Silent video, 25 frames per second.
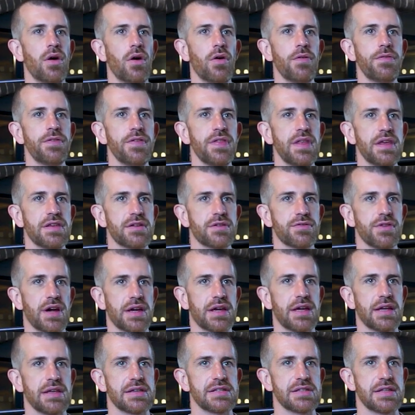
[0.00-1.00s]
Often this
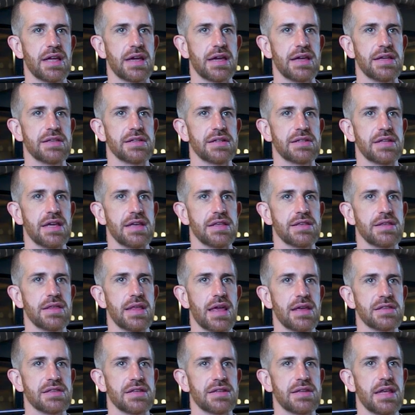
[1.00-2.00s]
cracking stays
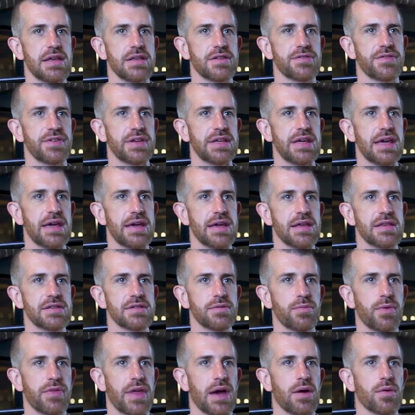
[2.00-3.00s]
as it is for
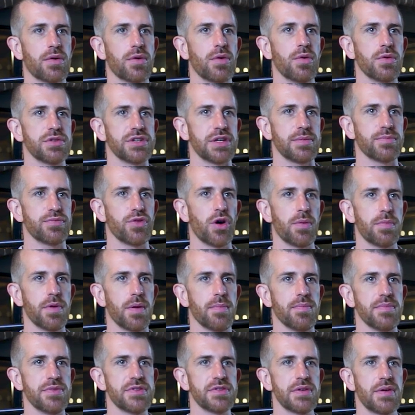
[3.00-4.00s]
years without causing
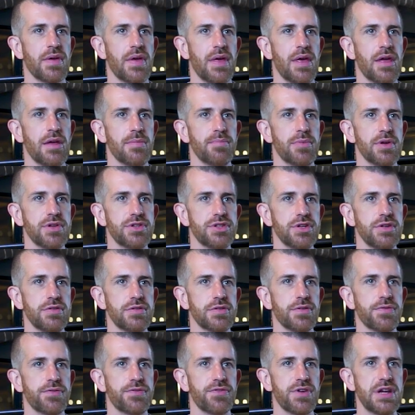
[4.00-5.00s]
problems, but due
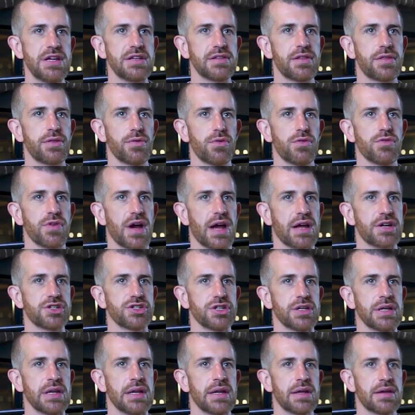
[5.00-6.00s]
to freeze thaw
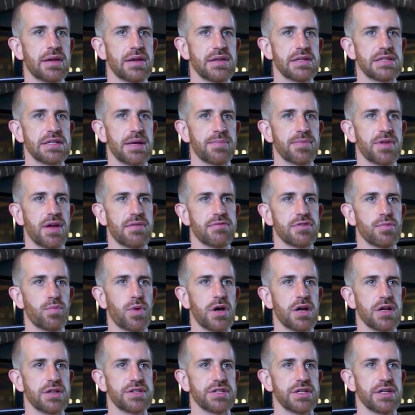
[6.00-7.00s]
action can sometimes
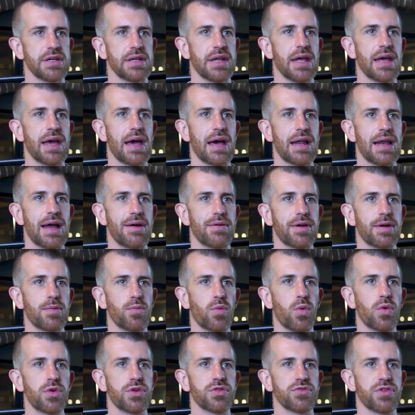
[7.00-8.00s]
worsen,
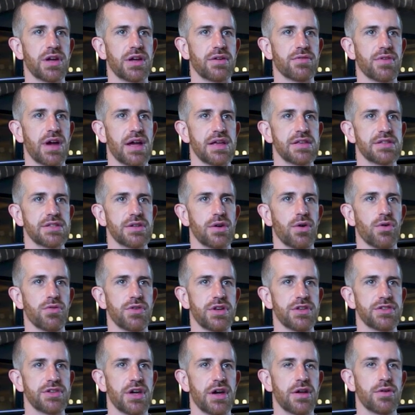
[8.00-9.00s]
allowing water ingress or
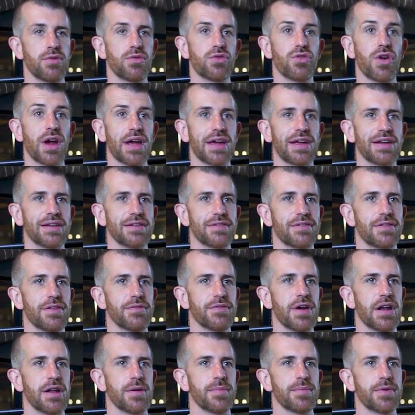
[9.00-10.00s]
internal cracking to
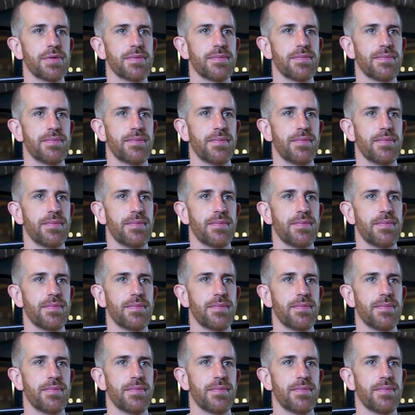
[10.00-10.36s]
develop.